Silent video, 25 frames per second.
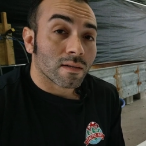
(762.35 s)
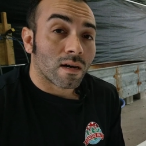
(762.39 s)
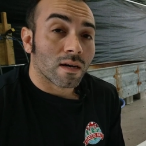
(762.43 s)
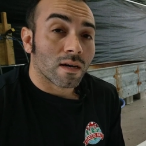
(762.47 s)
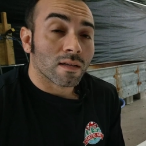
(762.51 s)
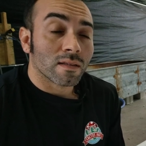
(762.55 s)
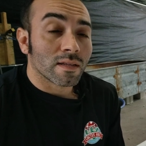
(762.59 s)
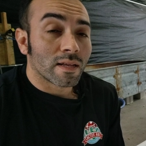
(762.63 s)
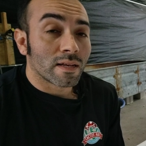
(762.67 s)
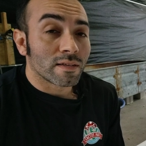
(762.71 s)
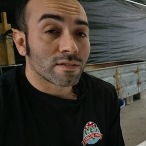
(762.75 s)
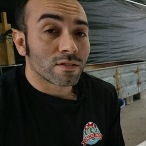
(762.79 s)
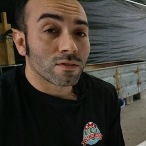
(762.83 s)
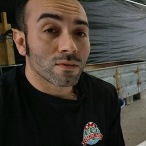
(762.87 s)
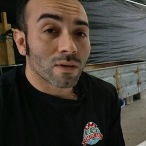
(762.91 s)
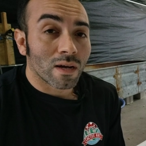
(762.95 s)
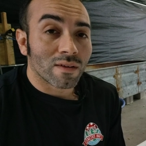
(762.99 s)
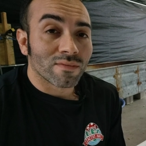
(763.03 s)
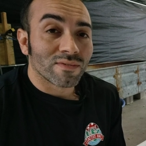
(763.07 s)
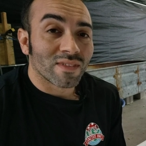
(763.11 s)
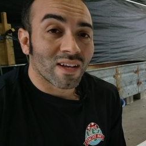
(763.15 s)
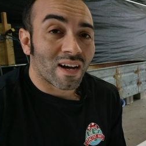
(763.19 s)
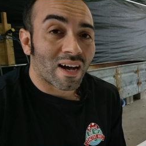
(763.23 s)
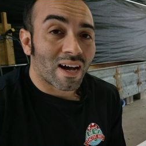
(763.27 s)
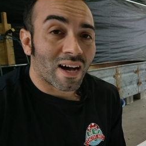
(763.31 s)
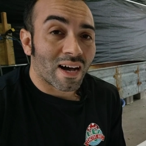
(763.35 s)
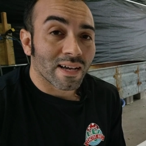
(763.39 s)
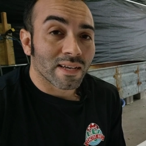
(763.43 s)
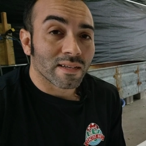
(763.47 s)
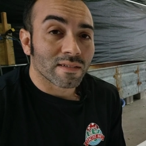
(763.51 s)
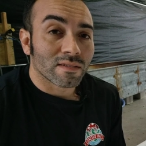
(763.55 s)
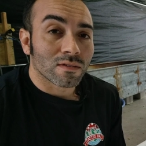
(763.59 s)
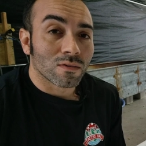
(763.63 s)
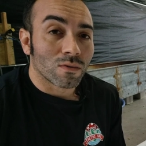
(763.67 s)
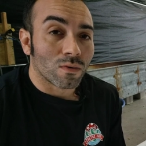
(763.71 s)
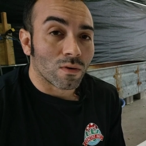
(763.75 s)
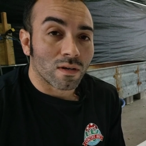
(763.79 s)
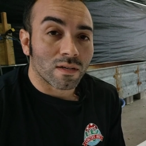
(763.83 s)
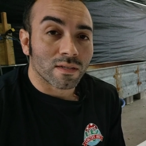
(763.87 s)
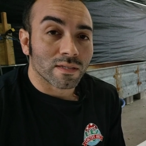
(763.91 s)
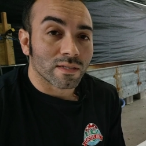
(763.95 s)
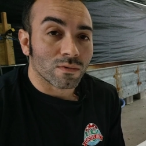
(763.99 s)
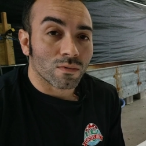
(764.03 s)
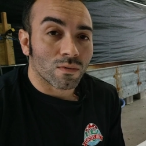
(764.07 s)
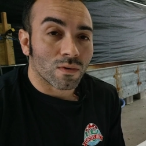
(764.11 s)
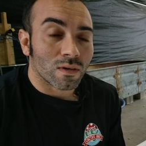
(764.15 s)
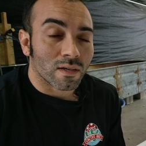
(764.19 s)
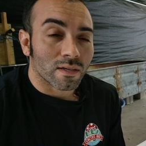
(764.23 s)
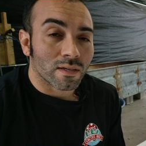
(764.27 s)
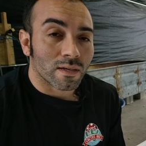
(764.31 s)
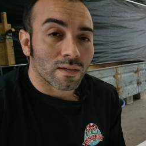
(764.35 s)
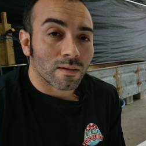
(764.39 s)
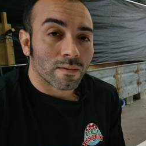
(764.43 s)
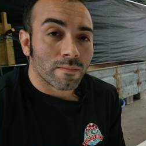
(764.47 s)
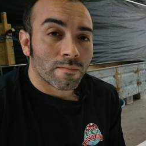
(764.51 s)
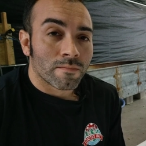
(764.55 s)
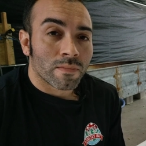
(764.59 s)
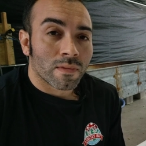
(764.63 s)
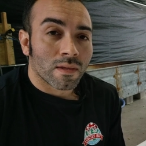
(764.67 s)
unless you have the highest quality water.